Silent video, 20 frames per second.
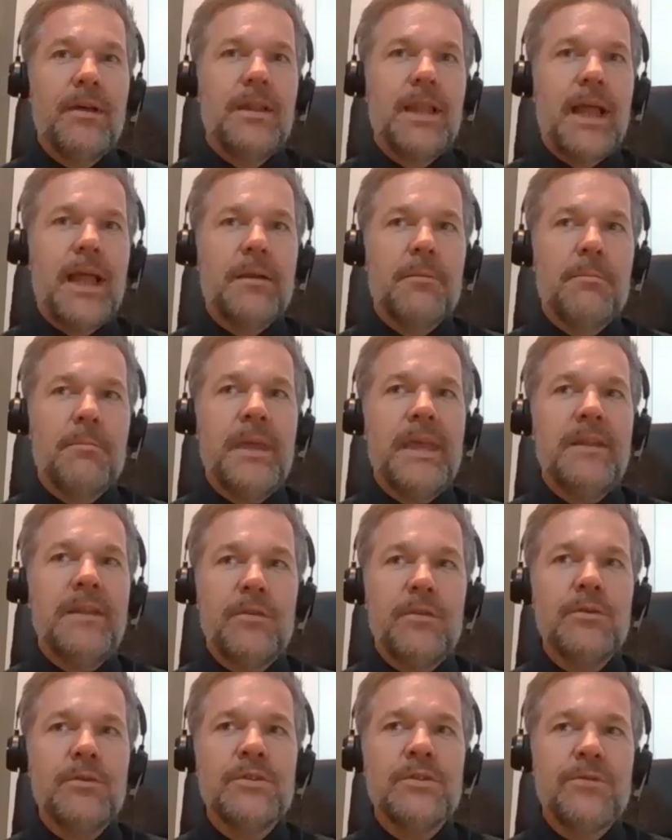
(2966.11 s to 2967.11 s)
like Me
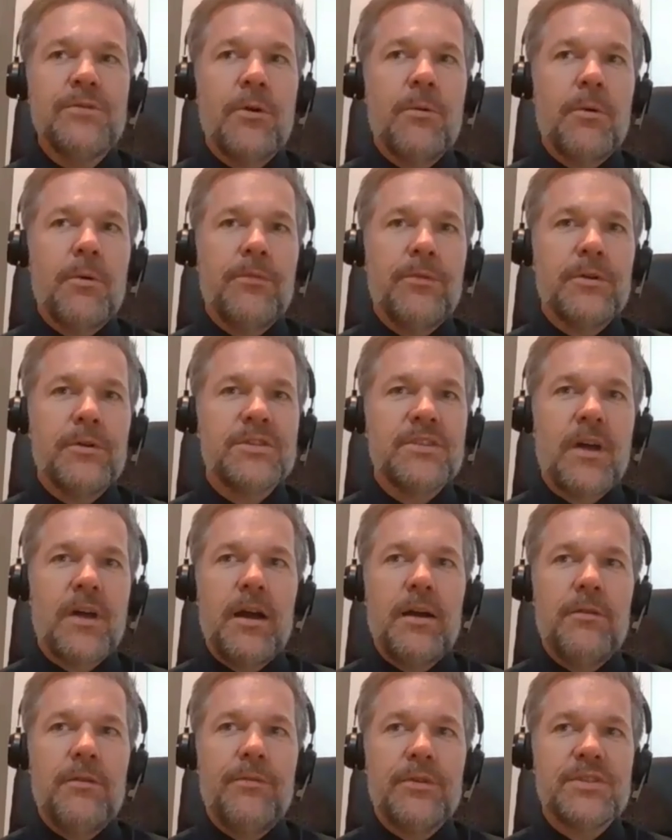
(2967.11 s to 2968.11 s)
Too's for
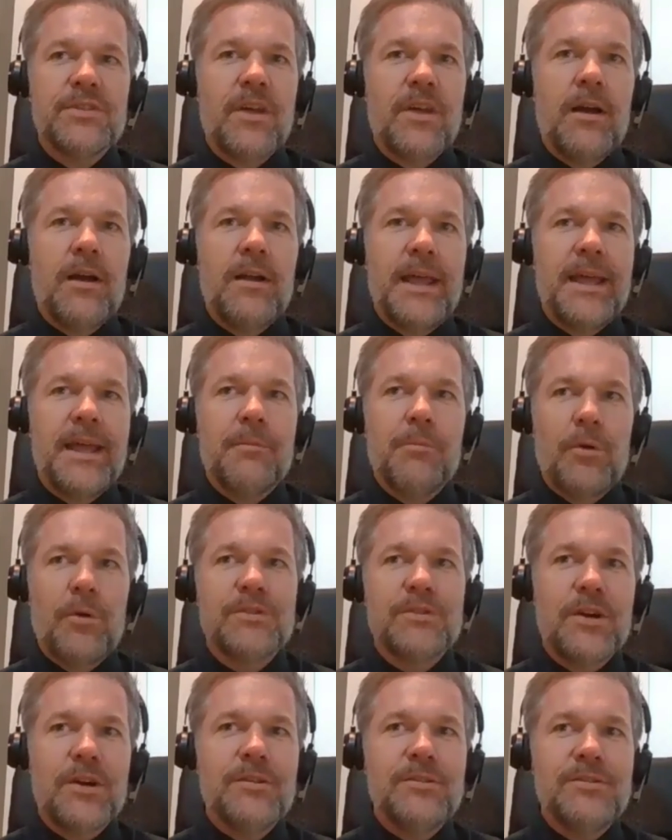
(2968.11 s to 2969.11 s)
Starling and
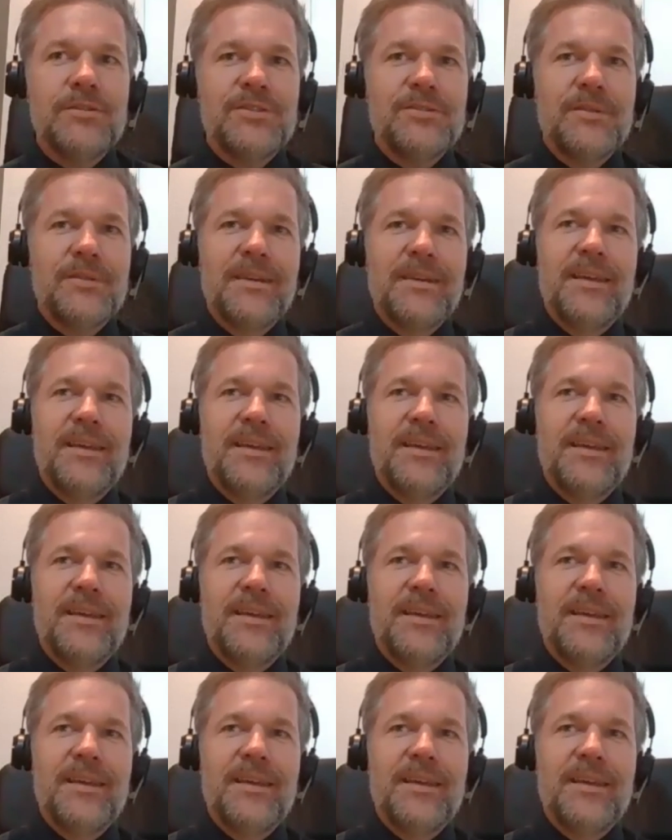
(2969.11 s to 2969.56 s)
Monzo's.